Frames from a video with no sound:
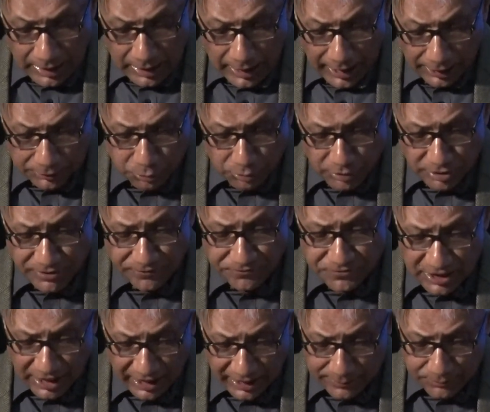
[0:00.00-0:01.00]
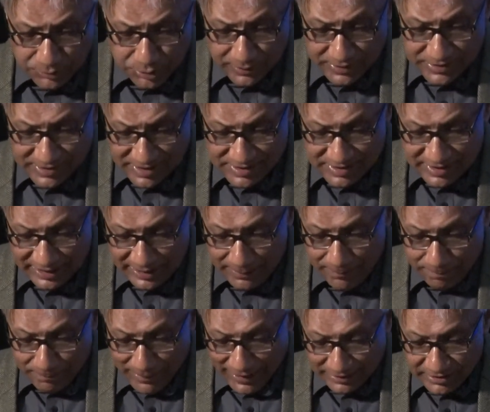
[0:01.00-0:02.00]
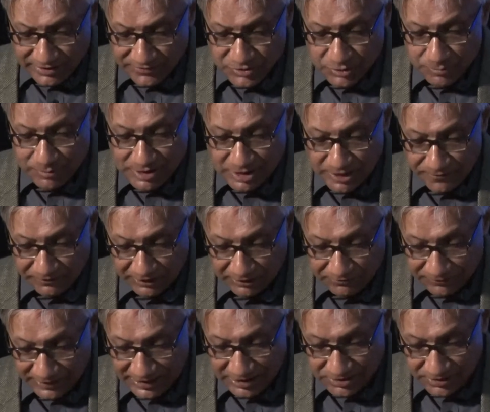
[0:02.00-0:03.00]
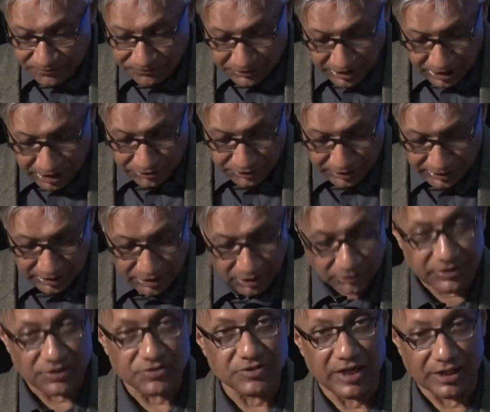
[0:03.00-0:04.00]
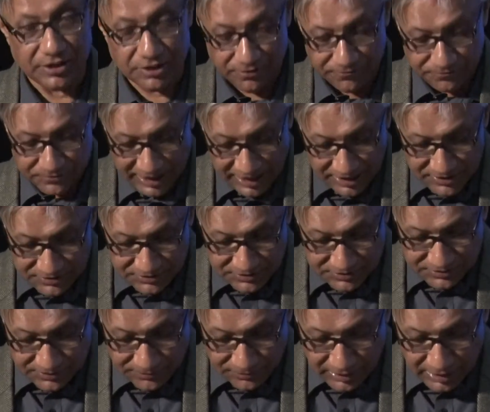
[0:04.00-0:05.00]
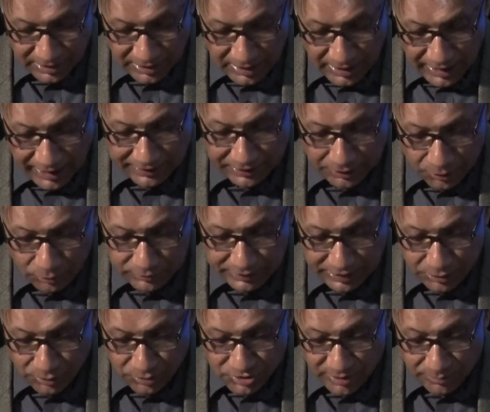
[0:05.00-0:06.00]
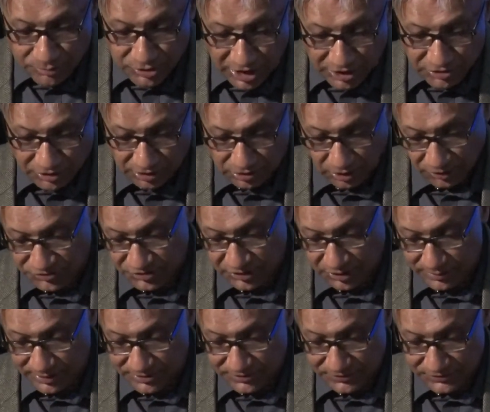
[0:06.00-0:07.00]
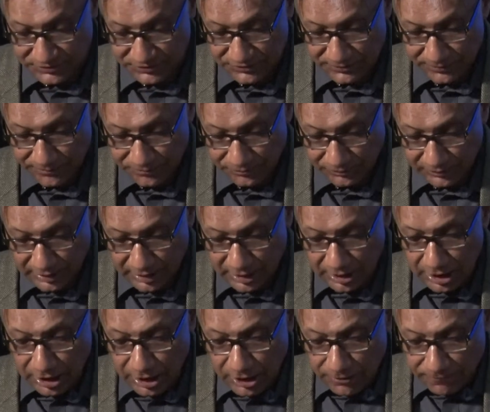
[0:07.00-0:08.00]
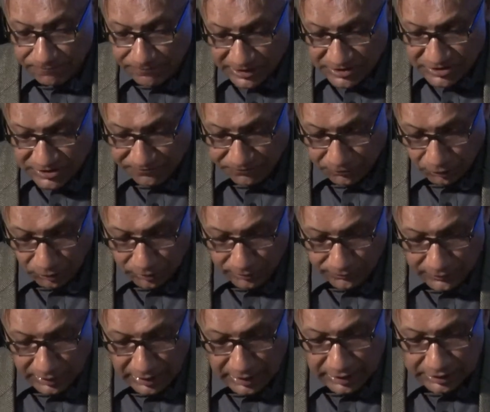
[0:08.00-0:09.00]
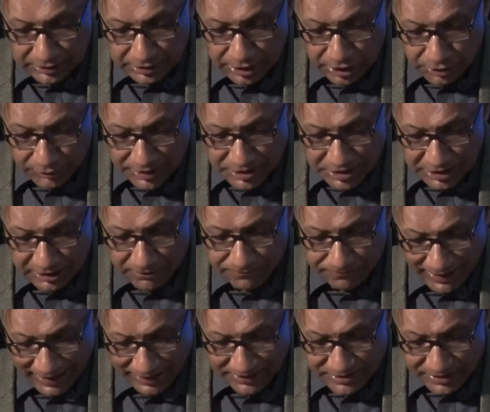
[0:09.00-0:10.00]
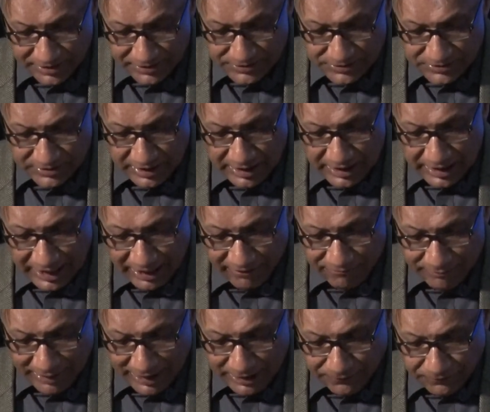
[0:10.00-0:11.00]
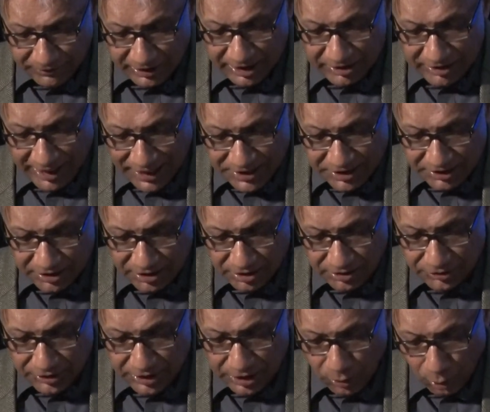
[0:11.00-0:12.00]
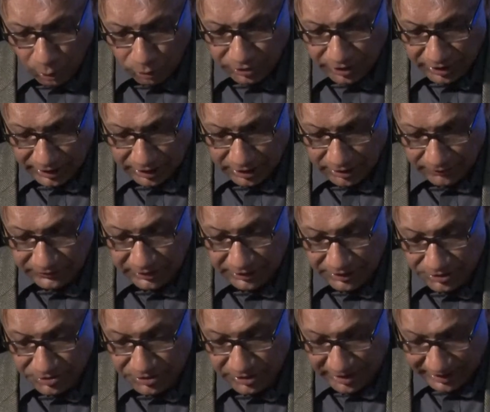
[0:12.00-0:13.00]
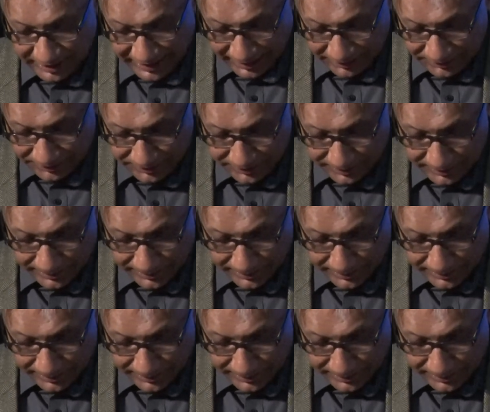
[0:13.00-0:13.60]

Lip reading: I do not have time to assess the impact of specific fields of theory on the study of texts. I can only note some general consequences. First of all, theoretical factors have made for a radical reordering of the literary canon.